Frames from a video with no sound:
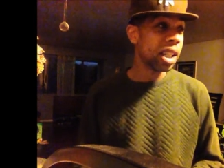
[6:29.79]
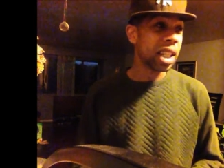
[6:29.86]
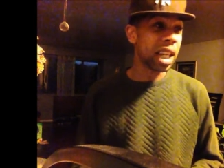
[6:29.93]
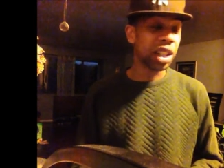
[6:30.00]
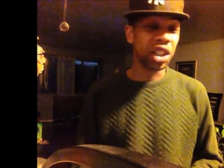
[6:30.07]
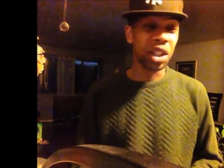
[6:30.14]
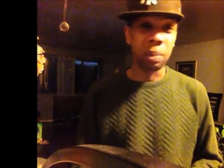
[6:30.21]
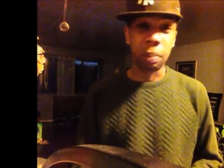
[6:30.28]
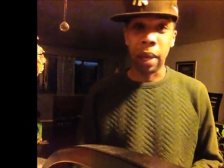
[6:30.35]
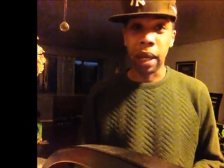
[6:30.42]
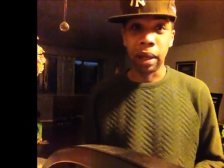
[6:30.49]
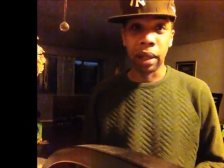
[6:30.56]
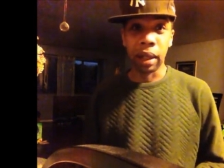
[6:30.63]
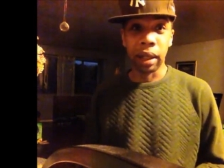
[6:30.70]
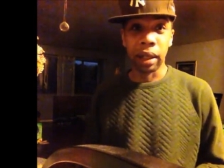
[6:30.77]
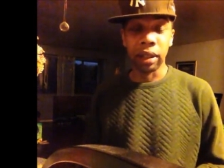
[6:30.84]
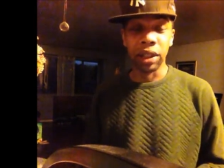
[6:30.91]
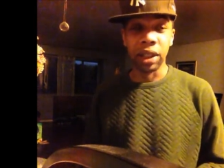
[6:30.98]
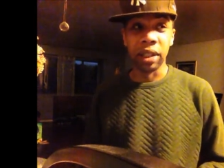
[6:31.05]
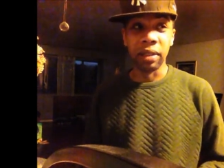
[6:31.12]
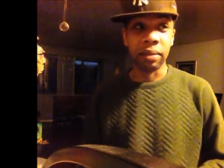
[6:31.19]
that she met,
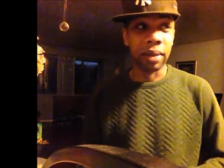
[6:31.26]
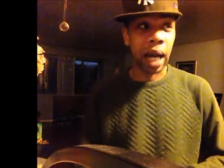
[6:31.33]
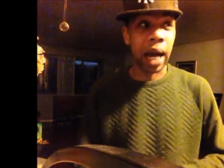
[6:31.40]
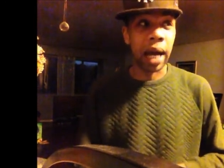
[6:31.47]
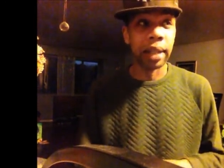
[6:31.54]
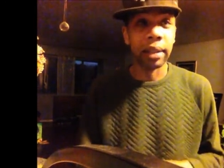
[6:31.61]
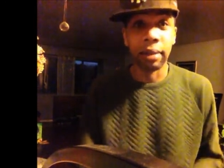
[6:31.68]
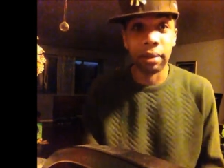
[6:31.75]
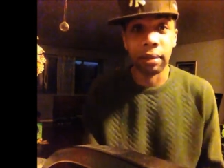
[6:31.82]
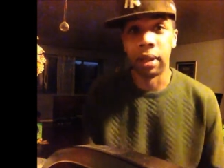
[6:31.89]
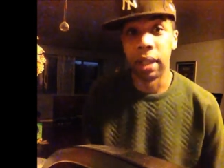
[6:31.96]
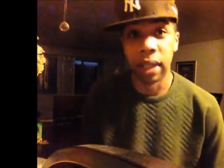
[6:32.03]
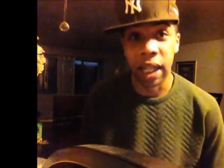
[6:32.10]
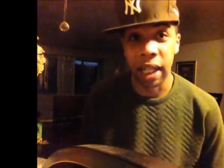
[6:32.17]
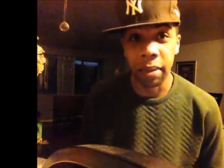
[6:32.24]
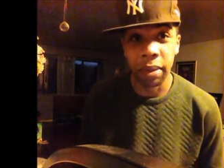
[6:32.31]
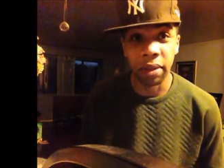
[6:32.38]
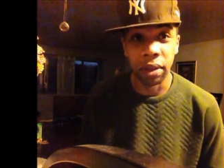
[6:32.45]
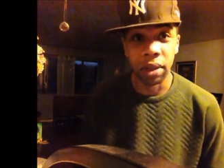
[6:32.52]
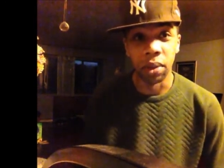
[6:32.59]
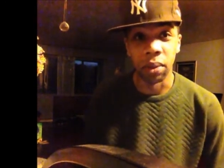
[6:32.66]
she got the name
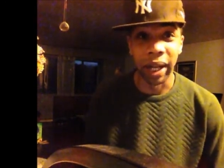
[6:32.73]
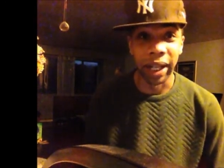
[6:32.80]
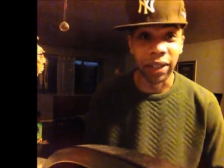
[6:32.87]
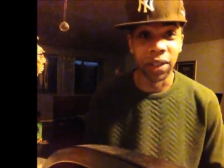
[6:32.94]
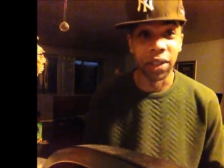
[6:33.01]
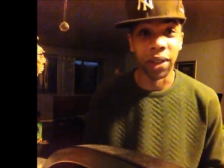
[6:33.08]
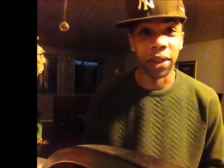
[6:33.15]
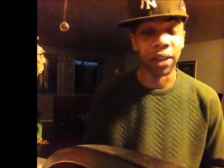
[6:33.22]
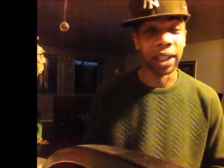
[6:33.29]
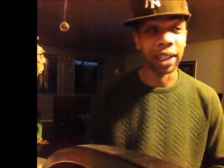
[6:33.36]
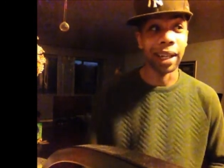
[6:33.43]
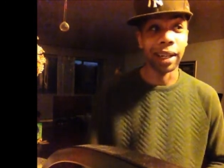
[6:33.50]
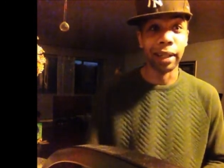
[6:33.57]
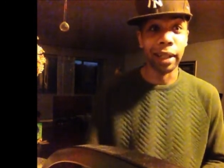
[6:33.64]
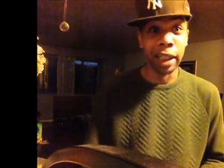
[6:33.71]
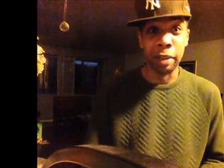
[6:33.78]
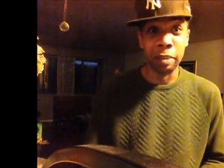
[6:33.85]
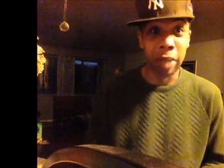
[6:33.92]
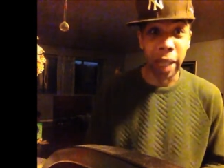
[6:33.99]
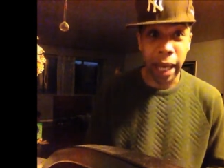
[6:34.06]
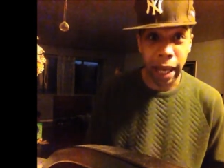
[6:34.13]
of the director and hunted
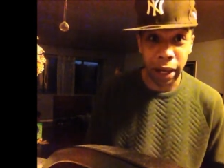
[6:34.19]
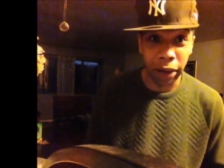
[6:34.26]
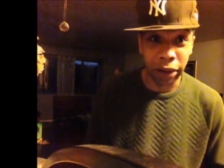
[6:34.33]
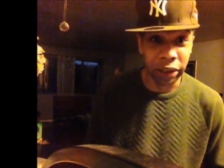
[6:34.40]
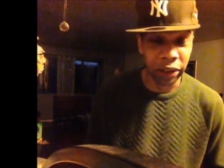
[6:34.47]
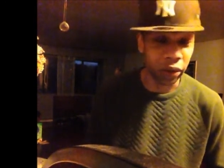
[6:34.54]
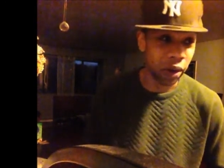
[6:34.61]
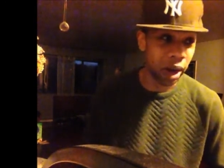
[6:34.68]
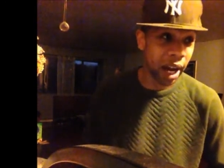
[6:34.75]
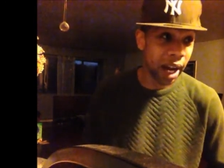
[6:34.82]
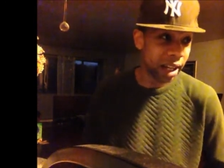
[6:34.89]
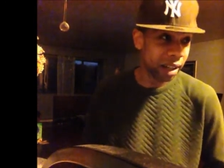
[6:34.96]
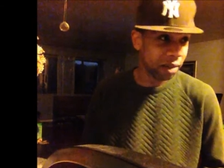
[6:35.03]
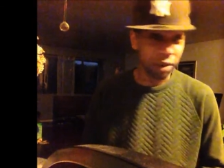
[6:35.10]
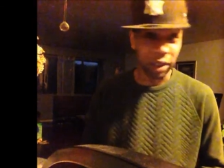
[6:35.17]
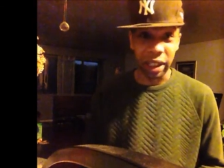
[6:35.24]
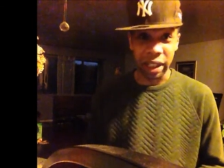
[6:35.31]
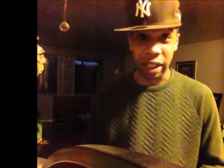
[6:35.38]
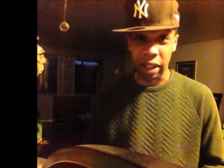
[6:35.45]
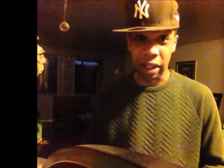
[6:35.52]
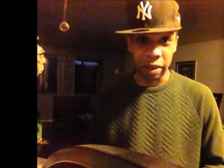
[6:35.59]
him down and cried in front
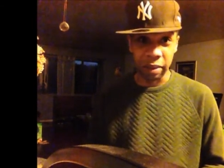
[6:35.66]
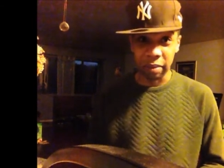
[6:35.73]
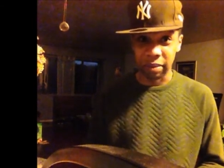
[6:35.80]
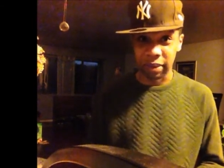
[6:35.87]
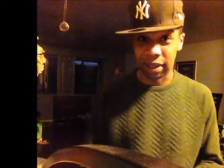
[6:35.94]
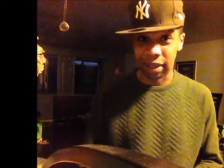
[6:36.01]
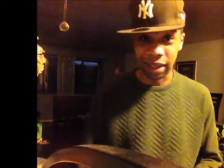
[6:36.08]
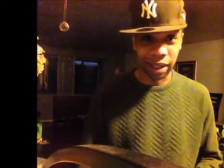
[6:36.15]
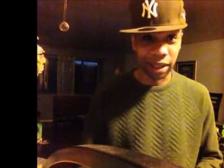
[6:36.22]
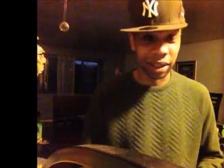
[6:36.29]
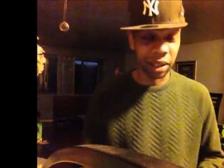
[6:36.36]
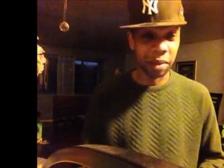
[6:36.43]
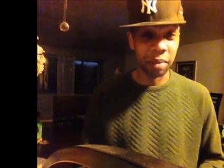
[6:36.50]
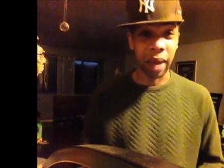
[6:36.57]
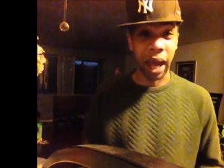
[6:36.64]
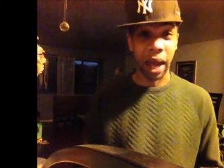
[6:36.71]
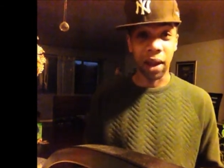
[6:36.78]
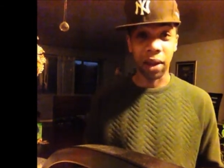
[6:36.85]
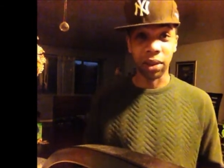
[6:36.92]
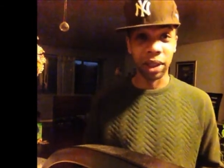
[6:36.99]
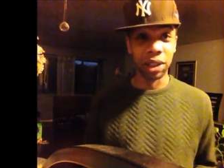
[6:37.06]
of him to tell him
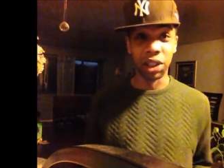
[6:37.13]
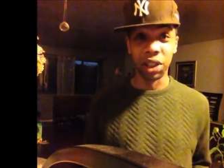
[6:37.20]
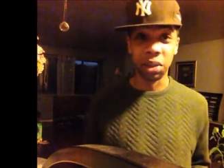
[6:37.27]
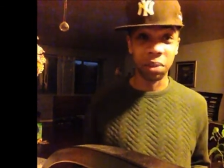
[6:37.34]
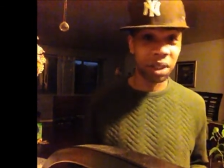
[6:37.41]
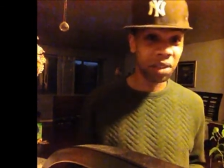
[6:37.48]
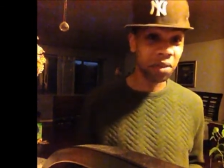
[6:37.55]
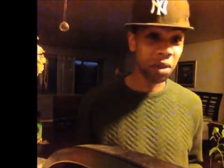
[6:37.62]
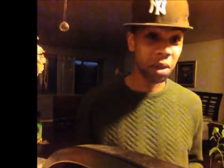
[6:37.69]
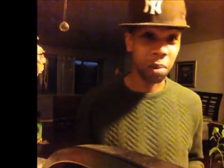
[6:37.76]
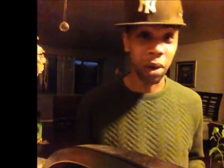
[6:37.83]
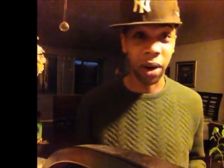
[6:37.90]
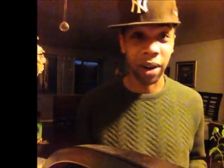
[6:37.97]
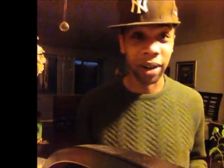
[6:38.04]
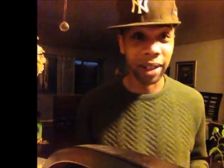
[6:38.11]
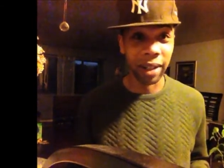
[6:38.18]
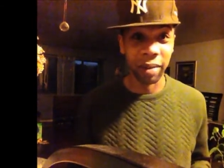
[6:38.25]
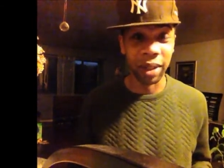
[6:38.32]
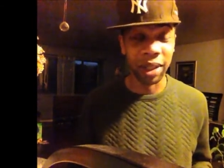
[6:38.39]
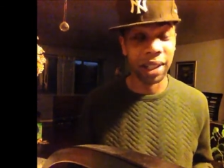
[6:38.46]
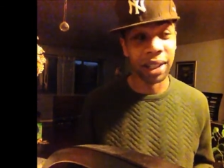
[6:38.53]
how good she was for the part and
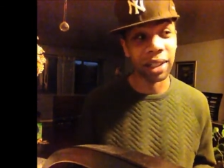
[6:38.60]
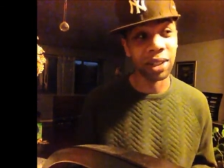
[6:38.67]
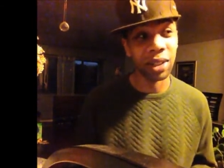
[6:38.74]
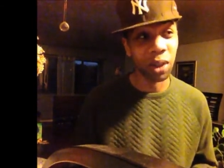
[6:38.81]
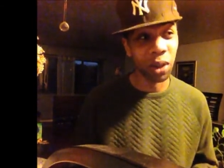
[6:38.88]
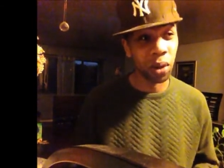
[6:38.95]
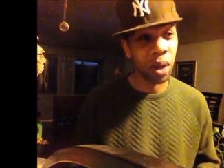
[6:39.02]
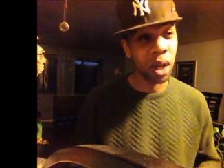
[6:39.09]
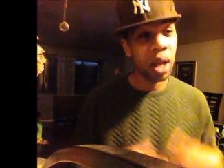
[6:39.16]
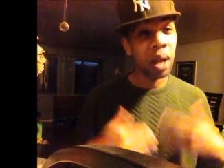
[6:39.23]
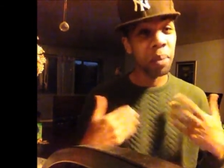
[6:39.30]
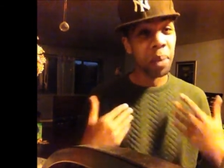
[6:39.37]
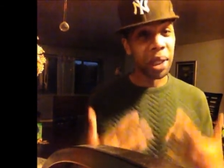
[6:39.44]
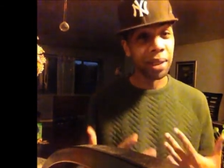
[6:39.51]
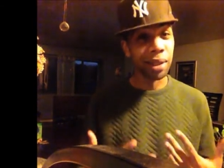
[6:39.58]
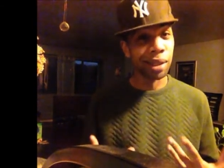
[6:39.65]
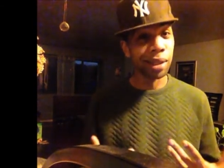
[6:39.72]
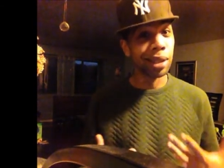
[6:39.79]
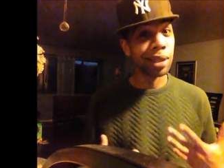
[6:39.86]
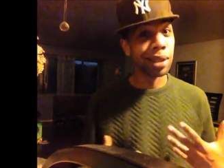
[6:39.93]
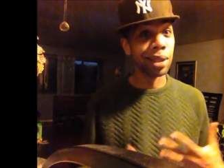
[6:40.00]
everything. So
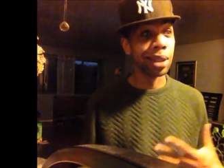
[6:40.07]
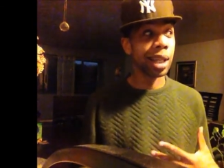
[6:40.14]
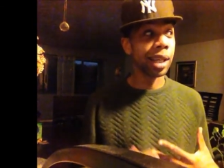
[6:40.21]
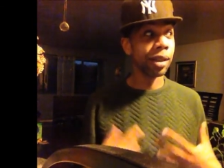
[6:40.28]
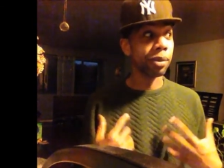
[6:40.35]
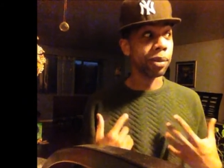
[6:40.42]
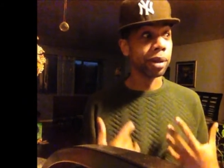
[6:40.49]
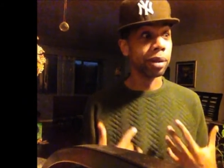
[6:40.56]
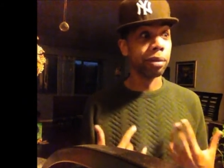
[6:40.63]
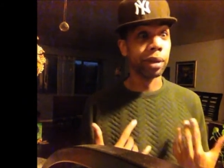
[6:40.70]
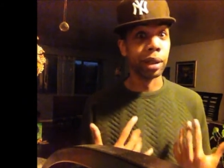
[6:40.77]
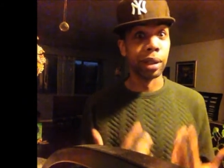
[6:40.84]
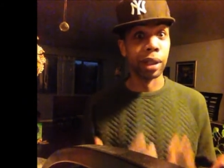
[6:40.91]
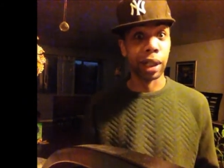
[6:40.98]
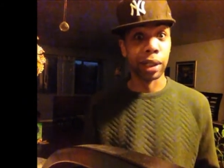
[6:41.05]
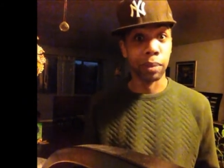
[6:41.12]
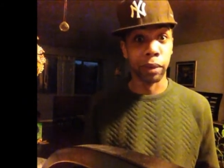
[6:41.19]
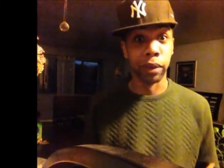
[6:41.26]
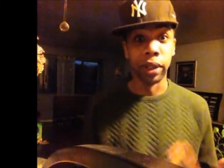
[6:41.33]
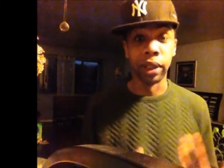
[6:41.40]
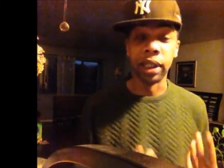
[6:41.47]
basically, she's like really, really
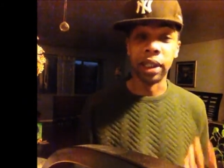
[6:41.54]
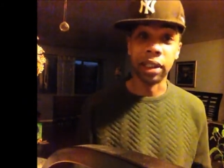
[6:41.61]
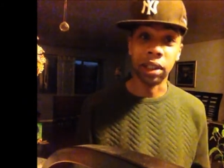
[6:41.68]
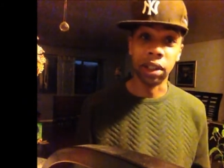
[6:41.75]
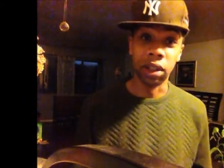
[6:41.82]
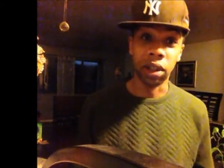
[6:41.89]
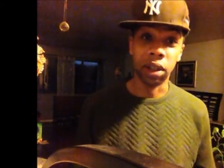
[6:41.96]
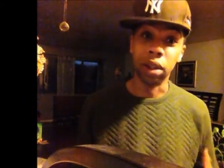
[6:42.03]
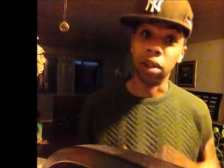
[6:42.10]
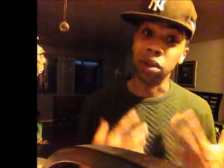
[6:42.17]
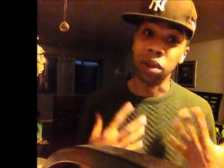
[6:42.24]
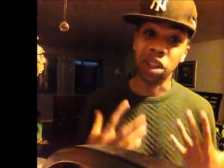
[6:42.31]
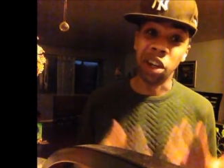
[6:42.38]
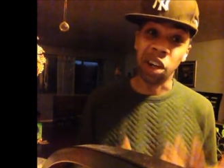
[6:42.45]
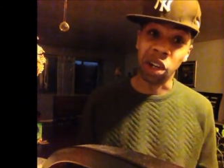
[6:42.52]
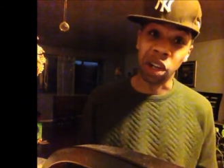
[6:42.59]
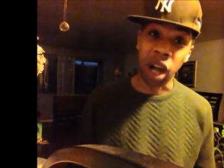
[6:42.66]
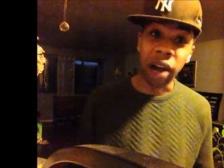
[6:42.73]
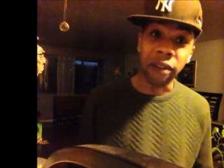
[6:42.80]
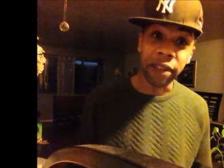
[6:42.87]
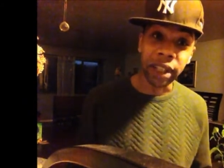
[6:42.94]
desperate and insecure, losing her
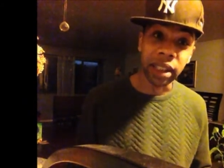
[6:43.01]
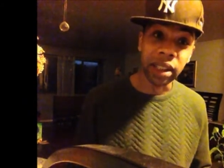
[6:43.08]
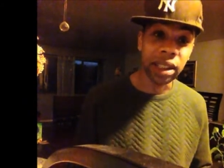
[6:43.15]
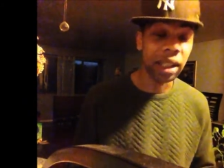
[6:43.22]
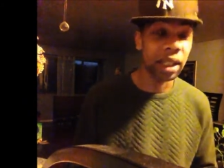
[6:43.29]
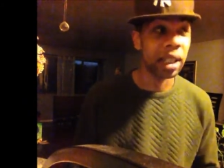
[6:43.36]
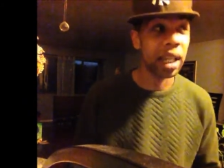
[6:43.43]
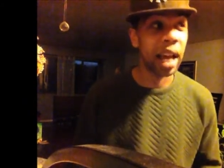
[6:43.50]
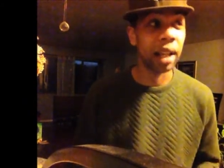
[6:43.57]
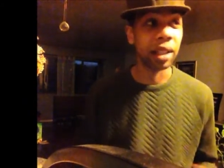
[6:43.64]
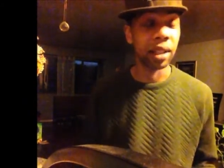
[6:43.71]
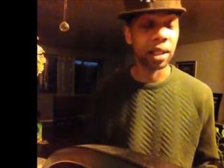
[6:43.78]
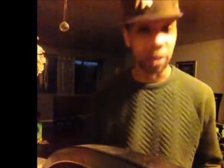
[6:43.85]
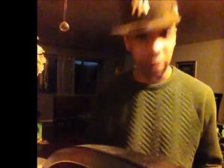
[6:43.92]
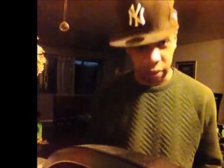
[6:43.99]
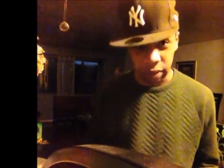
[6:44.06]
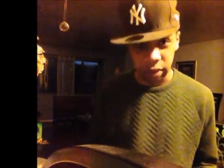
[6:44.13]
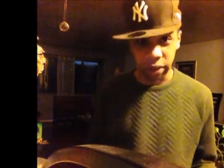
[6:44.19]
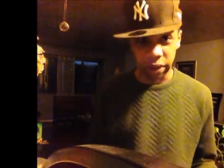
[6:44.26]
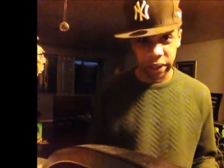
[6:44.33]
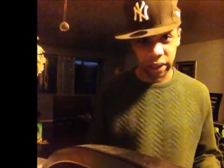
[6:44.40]
confidence. And Alan
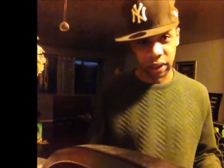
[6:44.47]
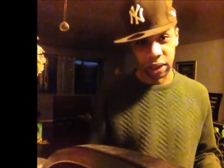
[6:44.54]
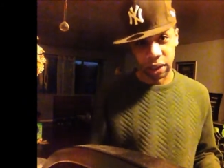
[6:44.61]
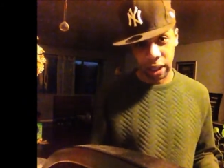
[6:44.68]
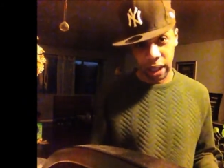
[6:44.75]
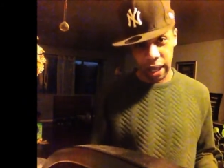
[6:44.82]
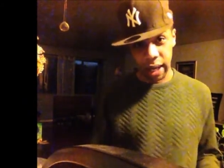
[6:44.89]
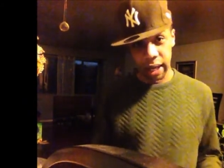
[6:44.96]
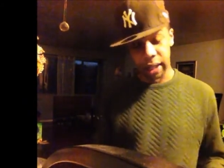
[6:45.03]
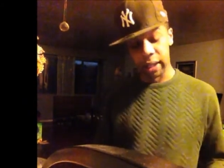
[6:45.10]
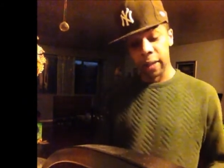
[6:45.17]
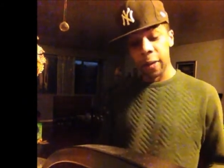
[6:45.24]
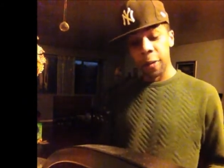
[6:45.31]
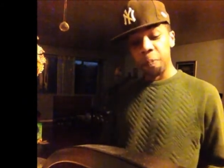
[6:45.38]
Silver is just like,